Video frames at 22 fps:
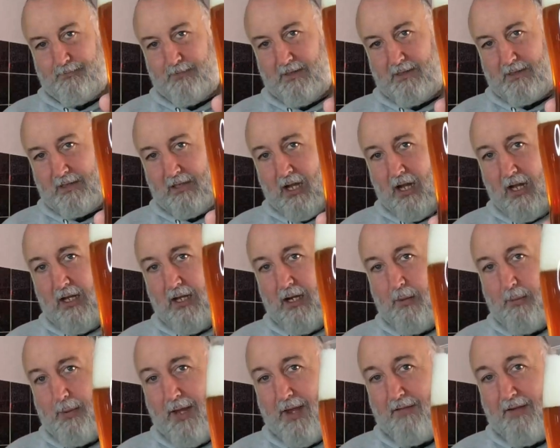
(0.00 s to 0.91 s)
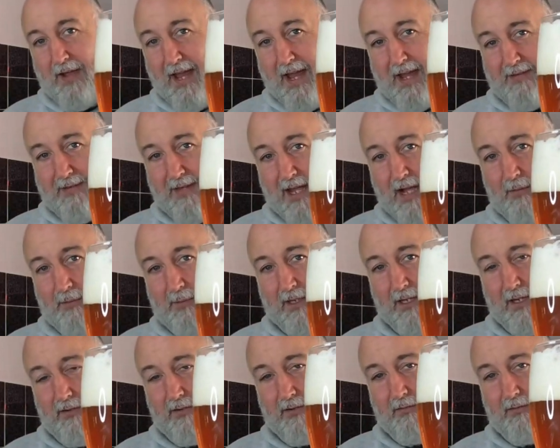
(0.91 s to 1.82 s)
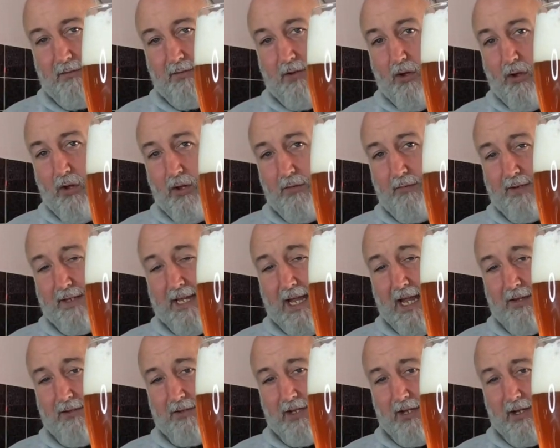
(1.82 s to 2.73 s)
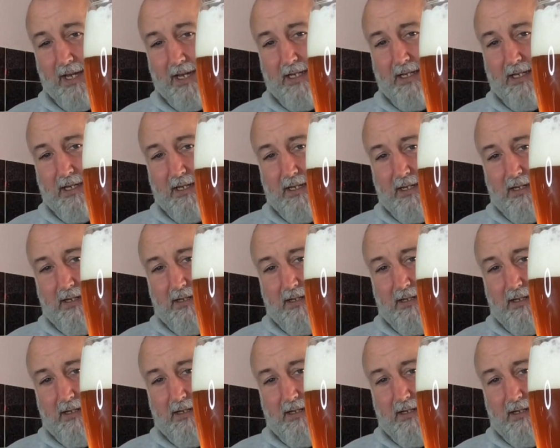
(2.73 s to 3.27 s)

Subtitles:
It's got a little bit of haze now because all of the cans got in.